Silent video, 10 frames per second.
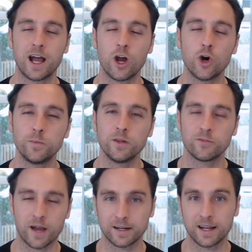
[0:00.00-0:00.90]
I hope you
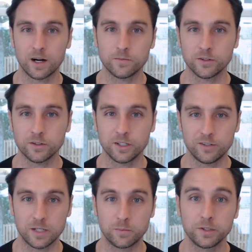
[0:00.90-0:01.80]
found it helpful. And if
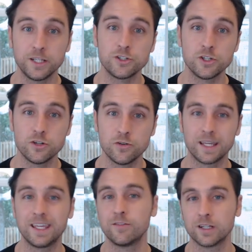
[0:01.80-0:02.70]
you did, please do
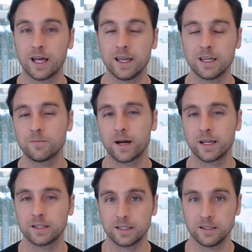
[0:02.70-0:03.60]
give it a like by
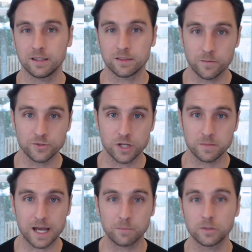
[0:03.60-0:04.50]
clicking the thumbs
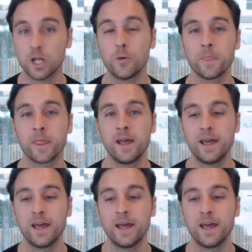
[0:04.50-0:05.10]
up down below.